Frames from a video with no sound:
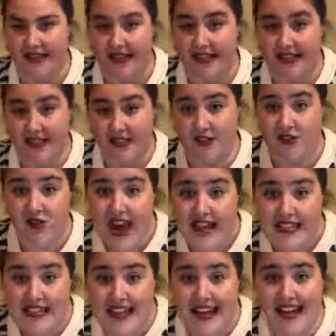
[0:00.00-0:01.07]
it's
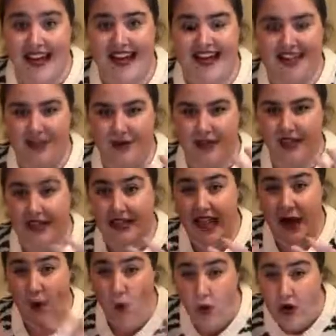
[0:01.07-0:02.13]
extracting and it's really
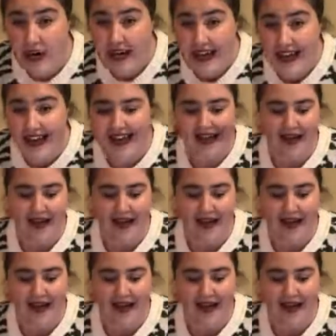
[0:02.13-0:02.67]
like working.